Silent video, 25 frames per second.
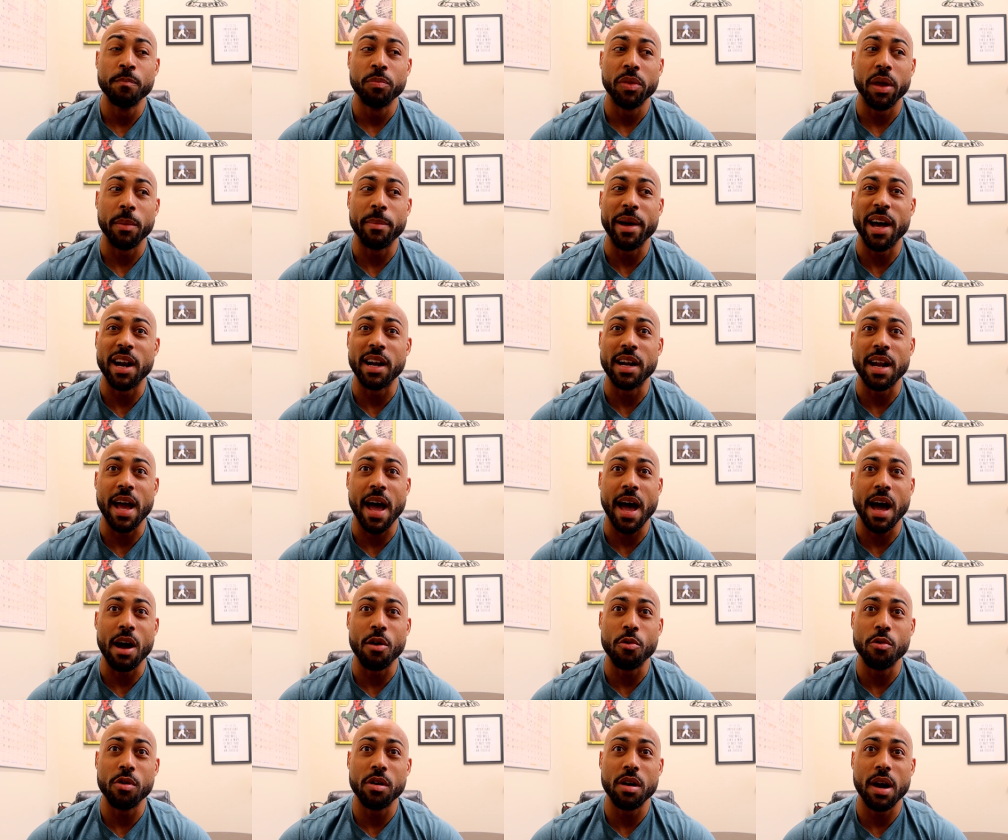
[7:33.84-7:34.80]
about an
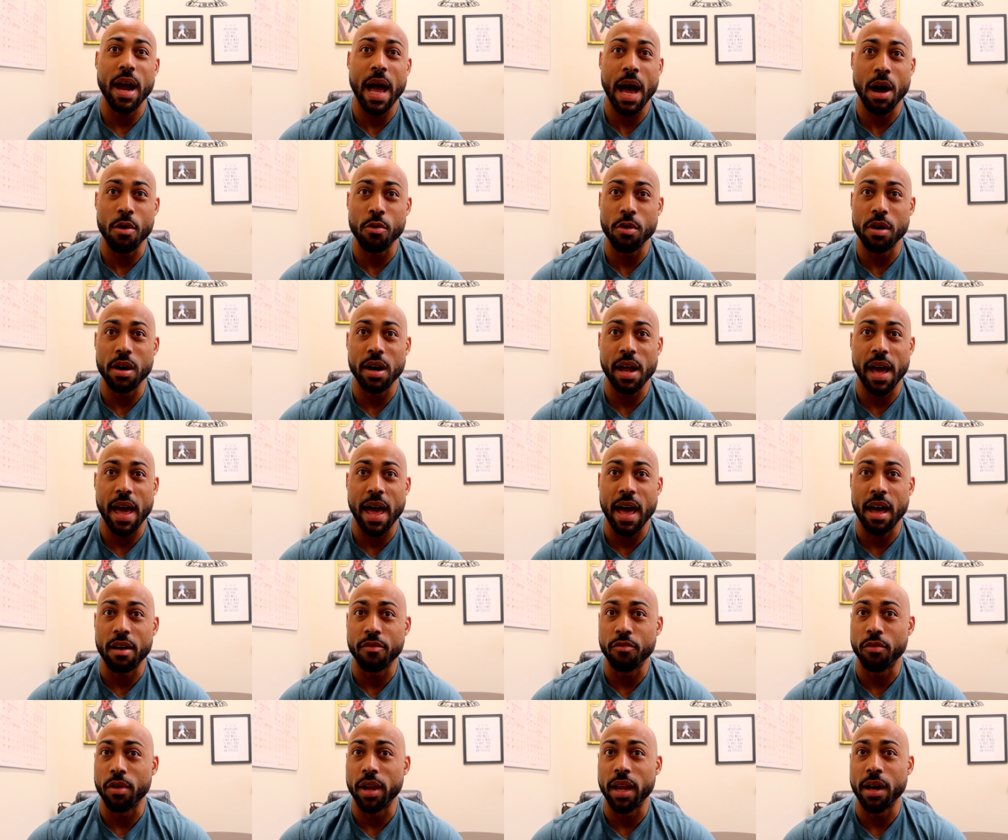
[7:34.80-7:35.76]
hour and a
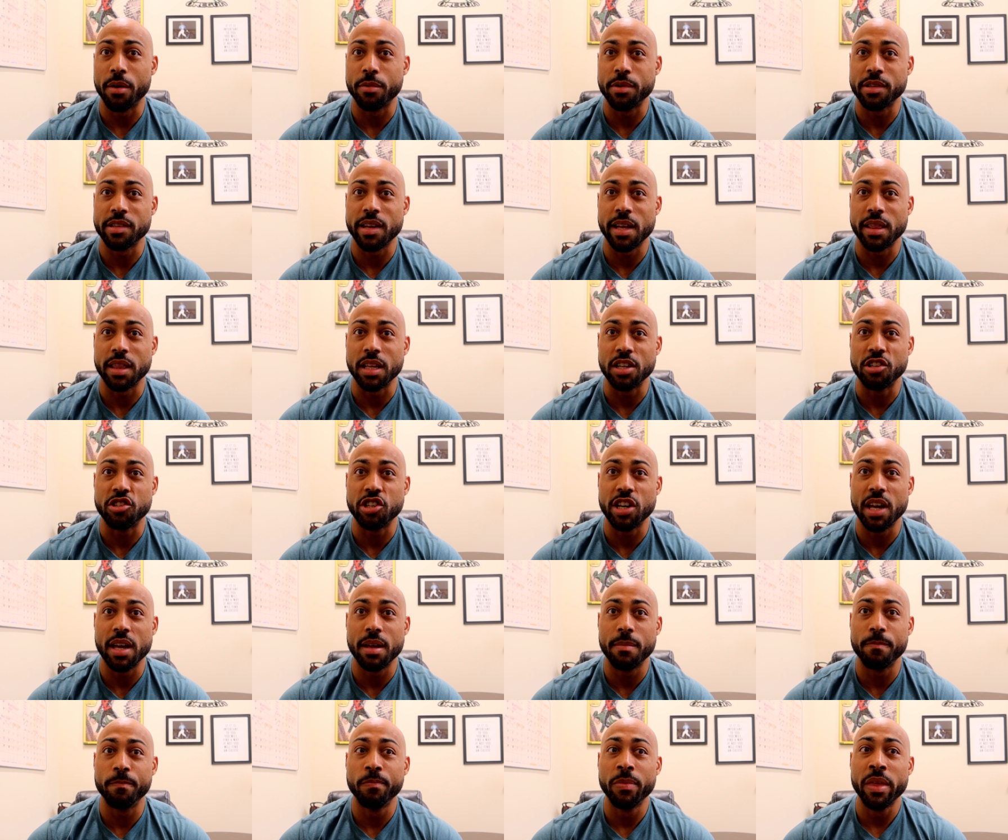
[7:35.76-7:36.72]
half while I was at the
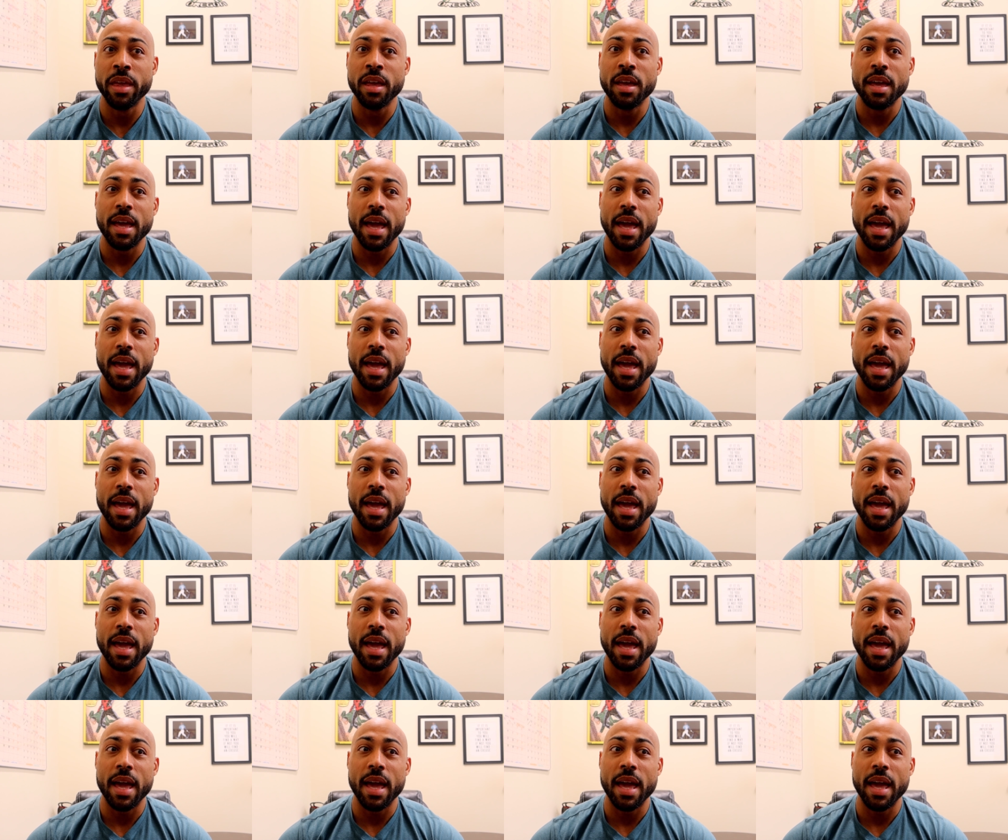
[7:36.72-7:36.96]
gym.